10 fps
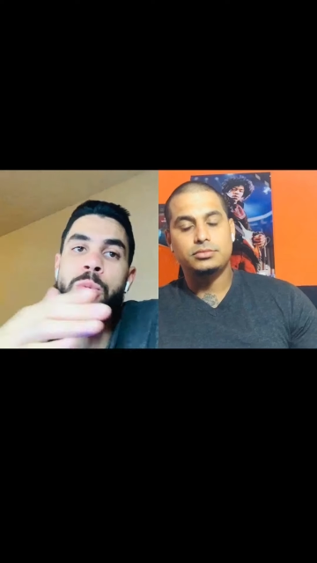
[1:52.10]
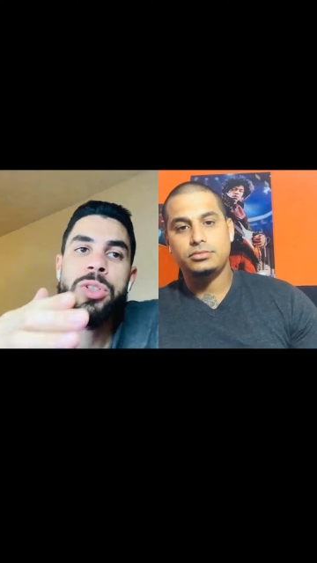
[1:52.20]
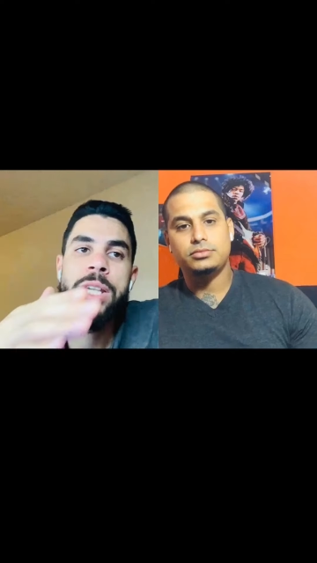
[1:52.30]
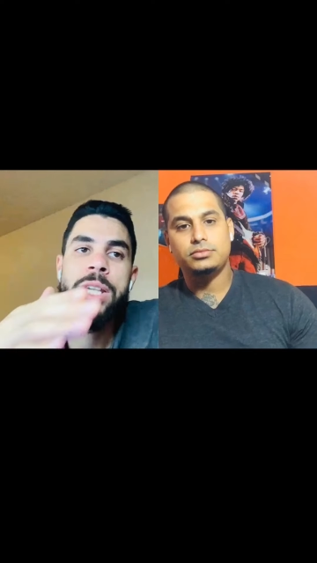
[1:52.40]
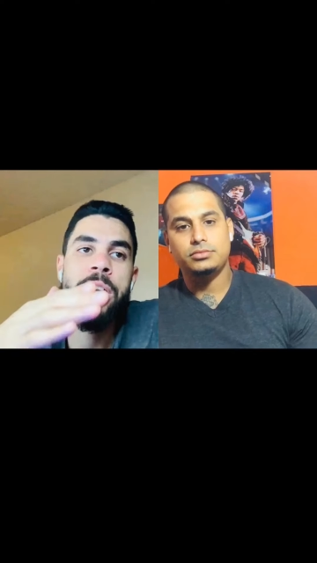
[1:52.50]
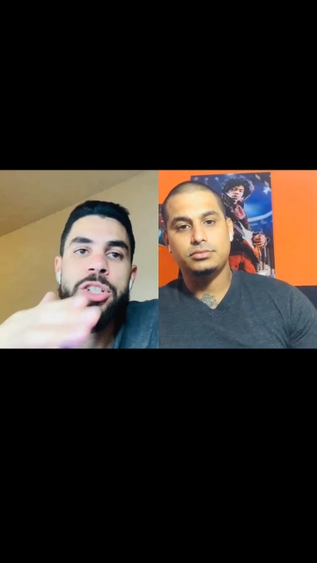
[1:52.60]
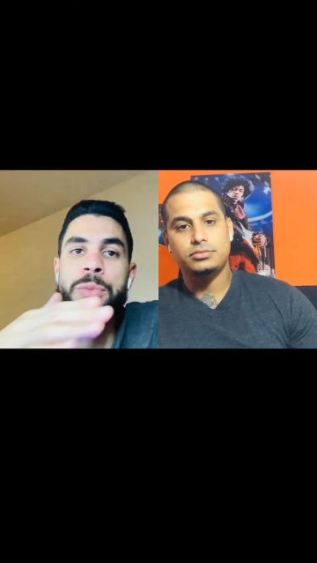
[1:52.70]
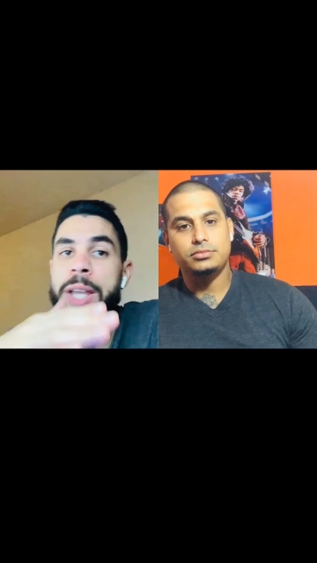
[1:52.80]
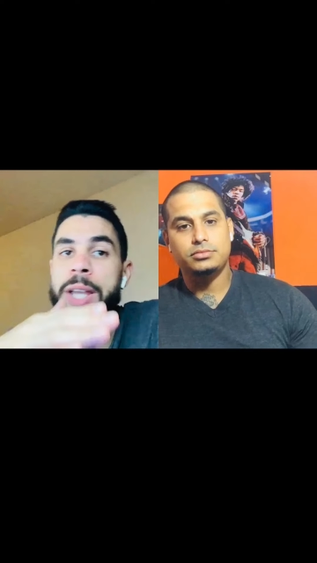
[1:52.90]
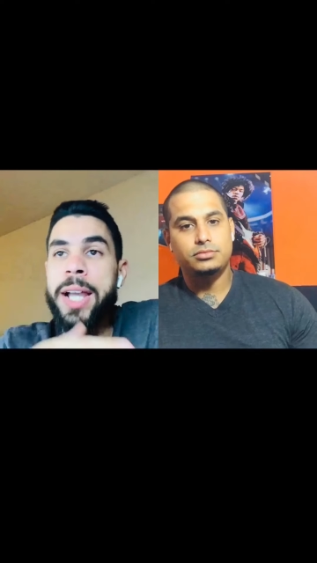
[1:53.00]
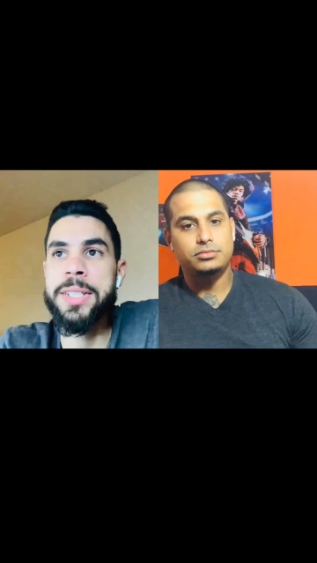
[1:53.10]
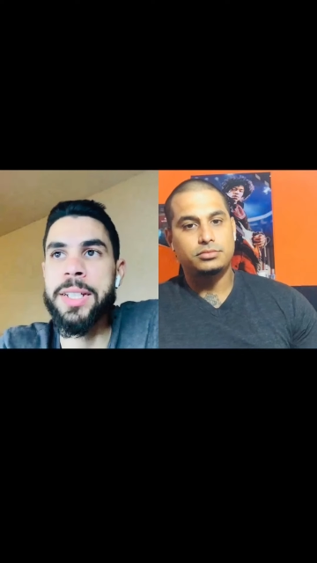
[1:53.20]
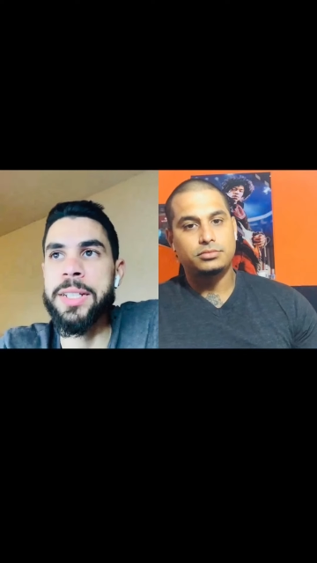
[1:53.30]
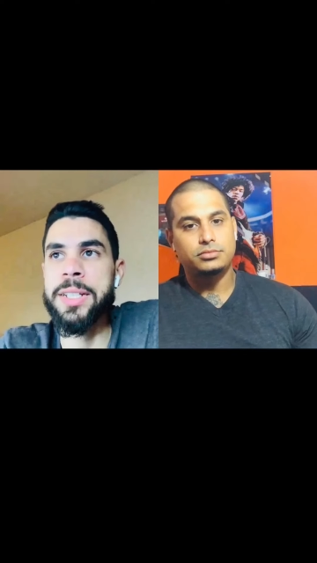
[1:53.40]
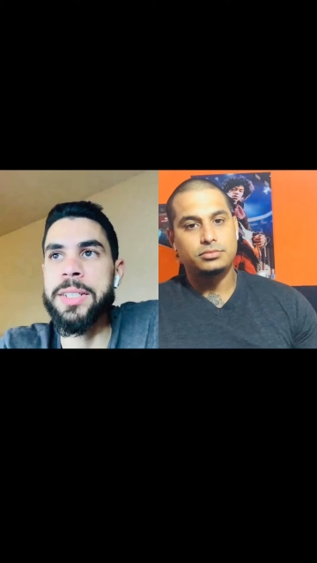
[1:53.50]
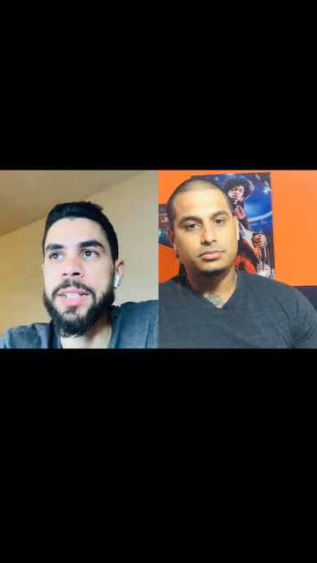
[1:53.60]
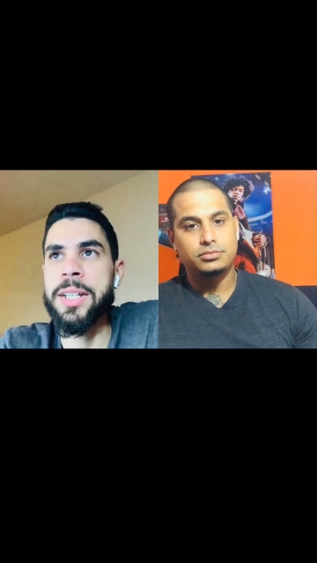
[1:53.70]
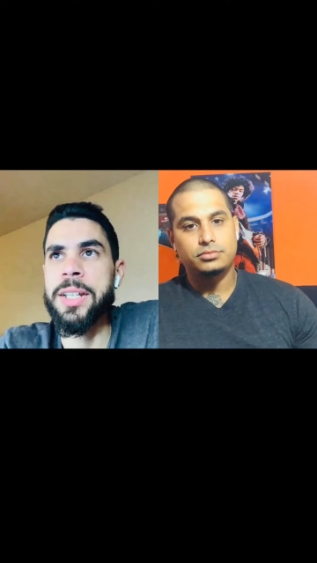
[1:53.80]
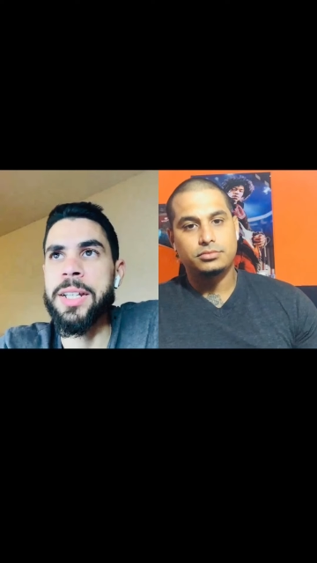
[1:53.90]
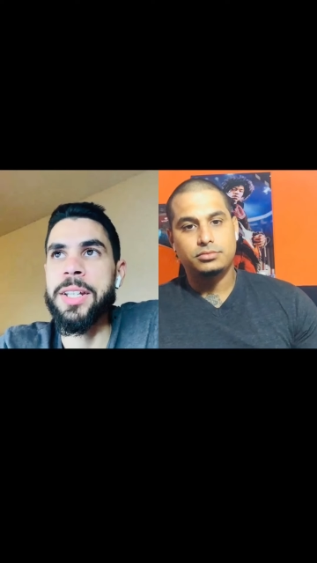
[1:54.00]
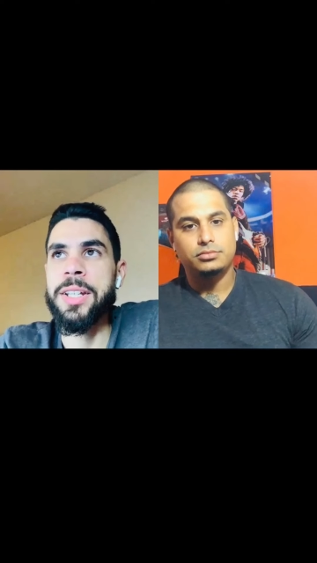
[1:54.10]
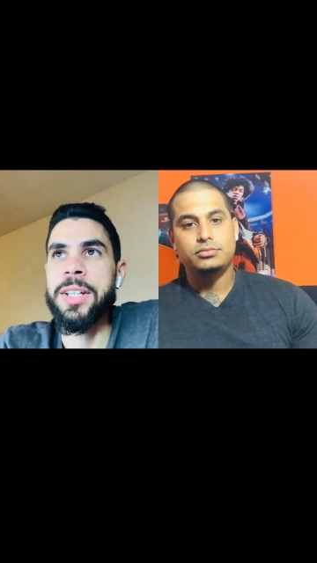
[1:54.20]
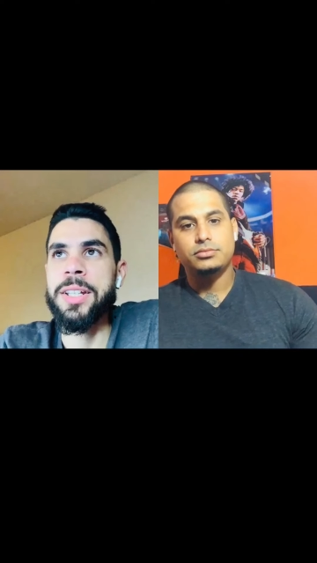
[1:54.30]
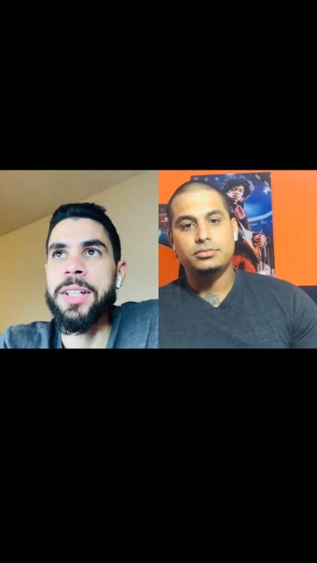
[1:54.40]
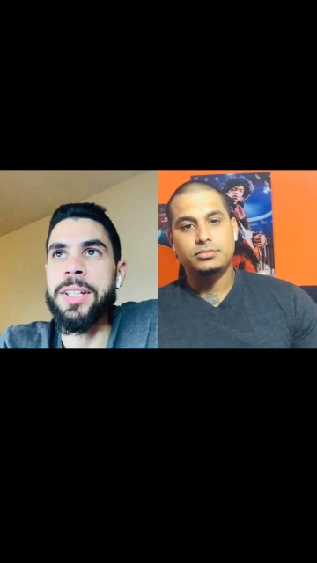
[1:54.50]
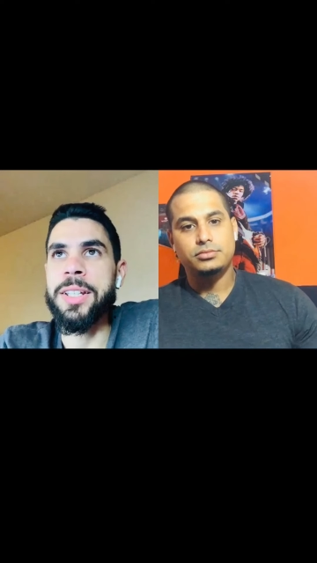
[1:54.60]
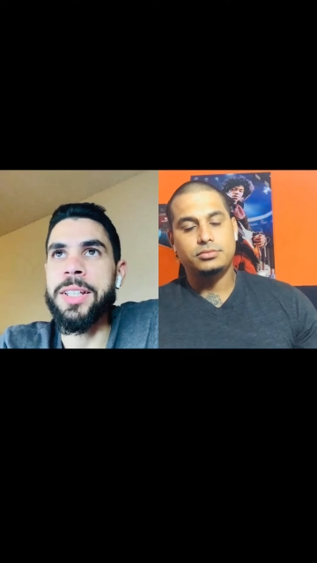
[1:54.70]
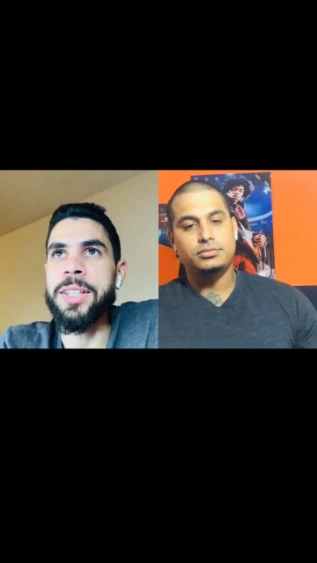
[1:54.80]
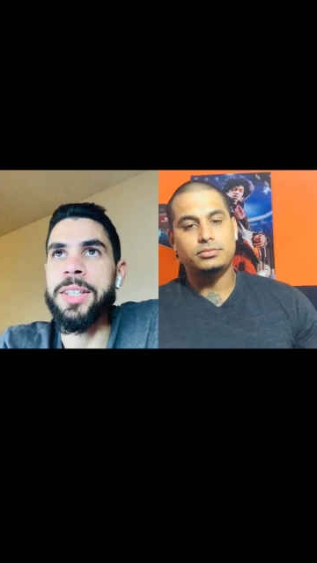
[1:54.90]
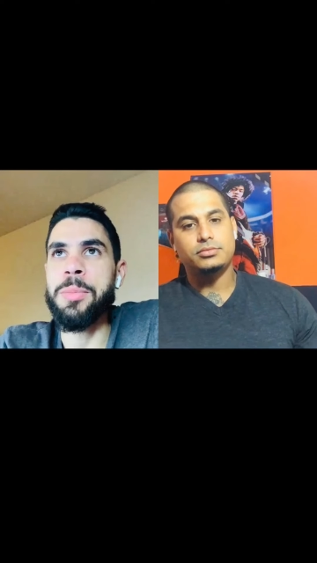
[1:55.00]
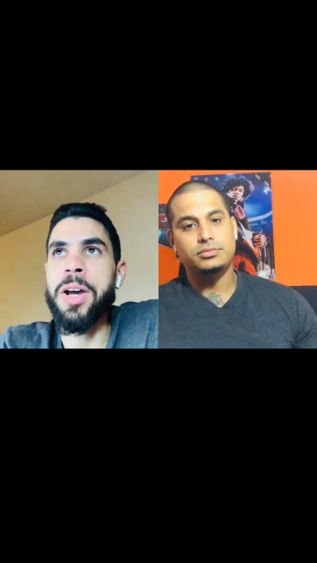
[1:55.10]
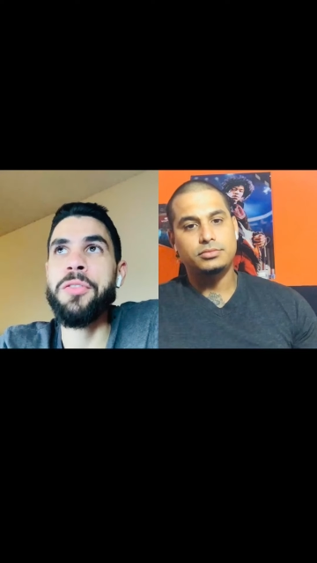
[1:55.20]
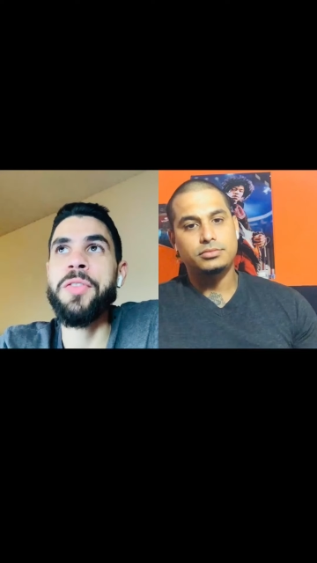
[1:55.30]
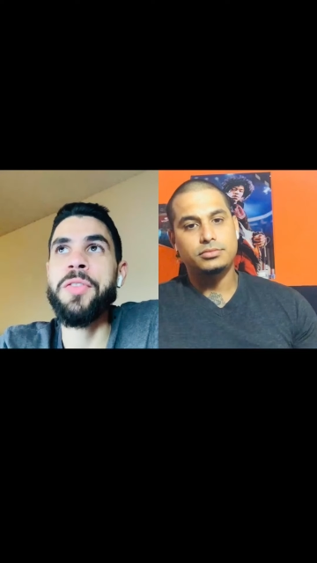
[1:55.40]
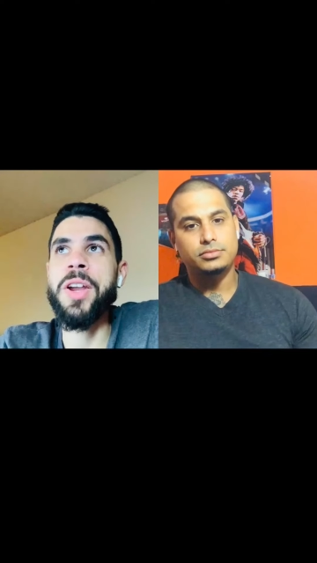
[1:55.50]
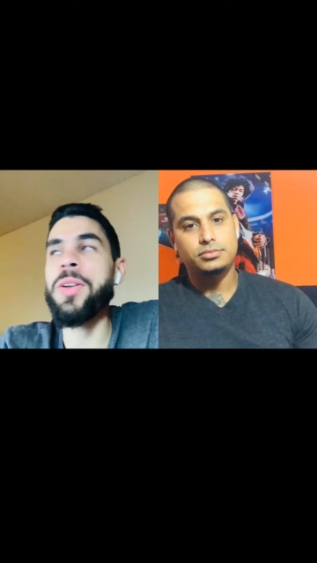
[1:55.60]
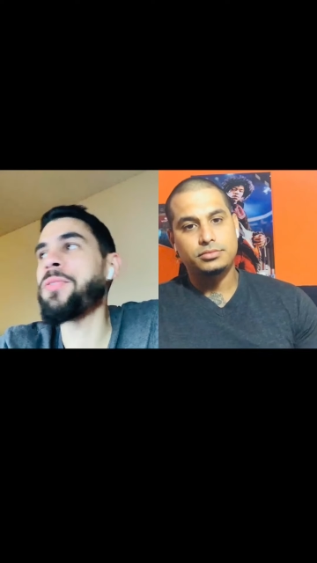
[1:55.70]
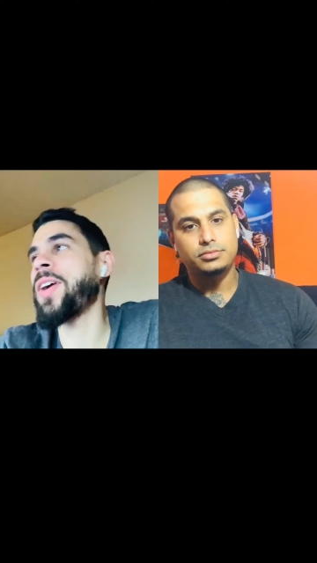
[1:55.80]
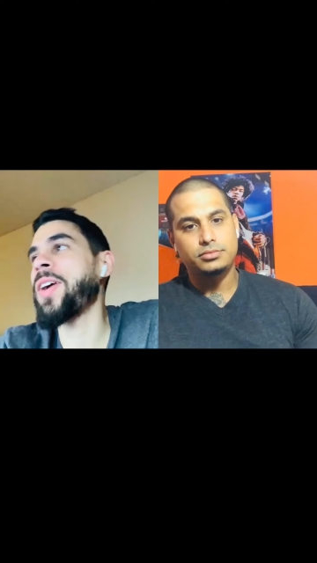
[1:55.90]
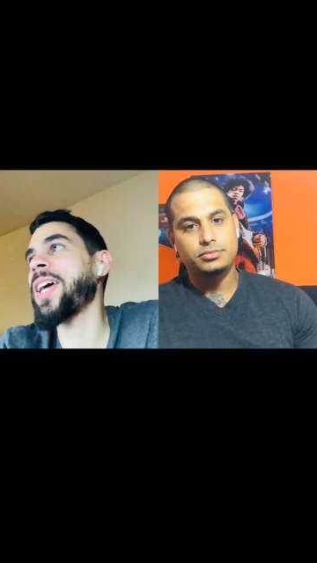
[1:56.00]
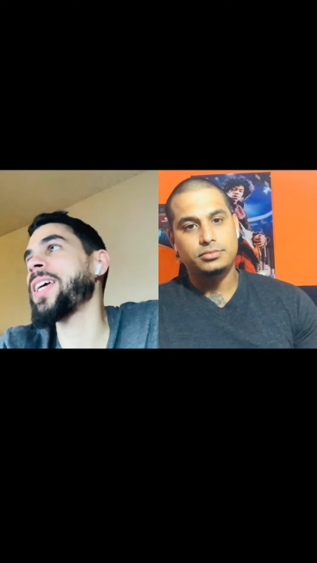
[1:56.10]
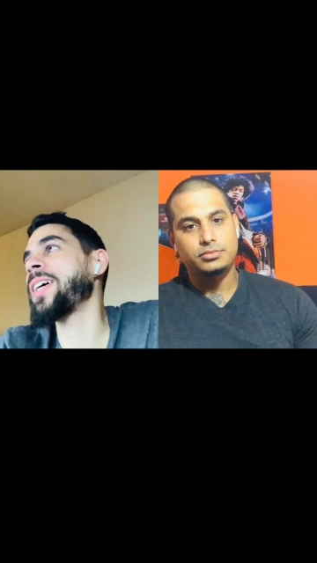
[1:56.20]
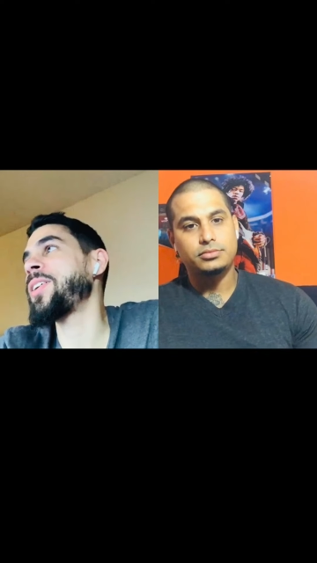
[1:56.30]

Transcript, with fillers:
Speaker 1: we'll see how she reacts to this the Mata fight,